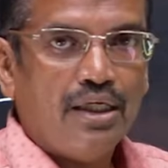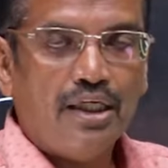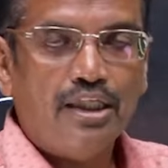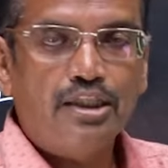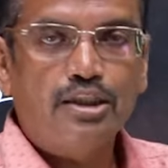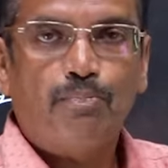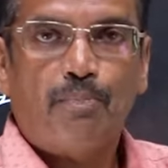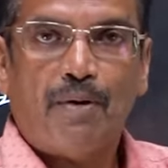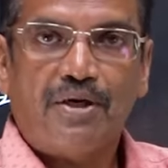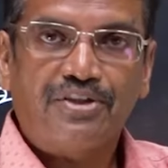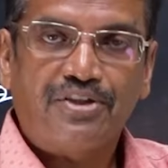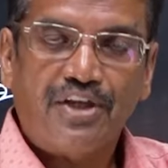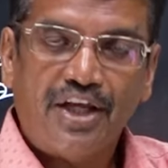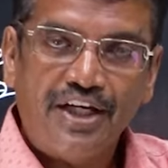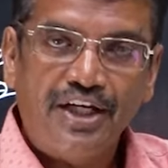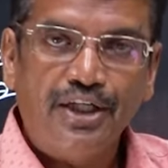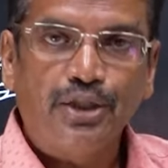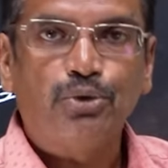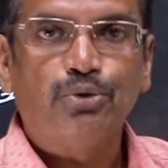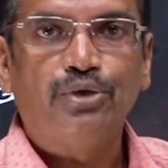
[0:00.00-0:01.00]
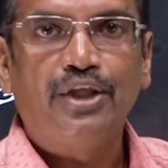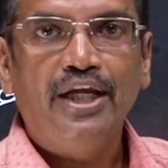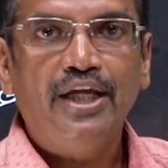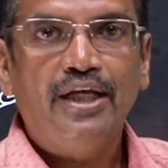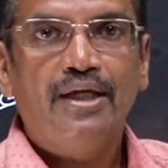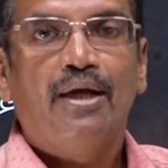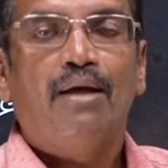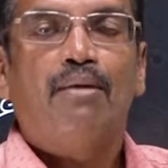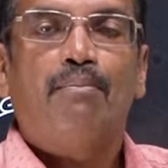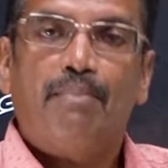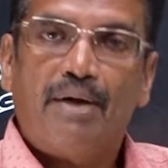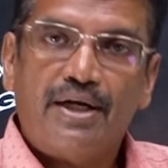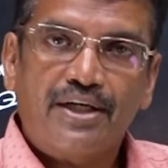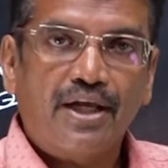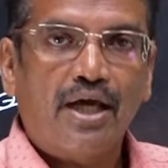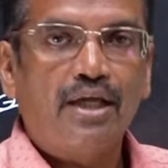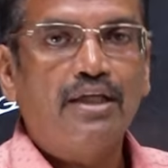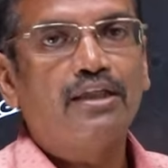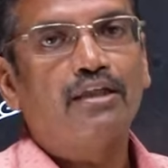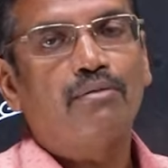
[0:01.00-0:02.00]
is pertaining to the
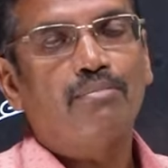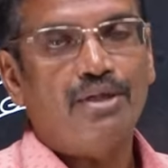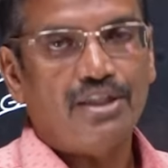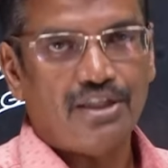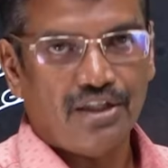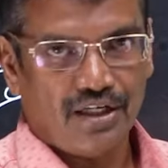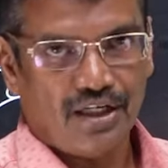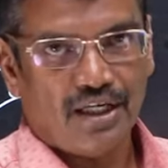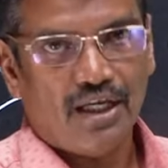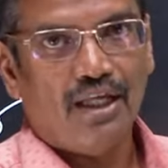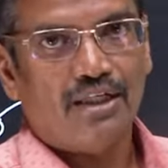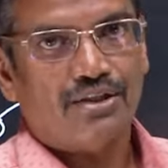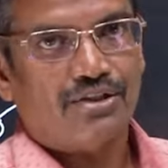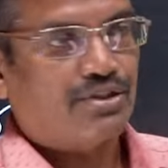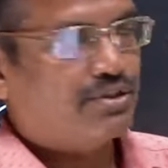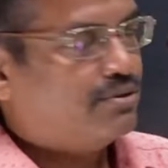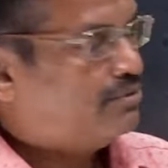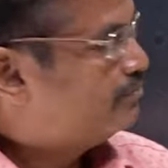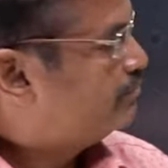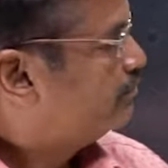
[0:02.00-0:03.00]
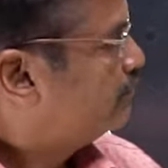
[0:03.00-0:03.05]
metallic materials.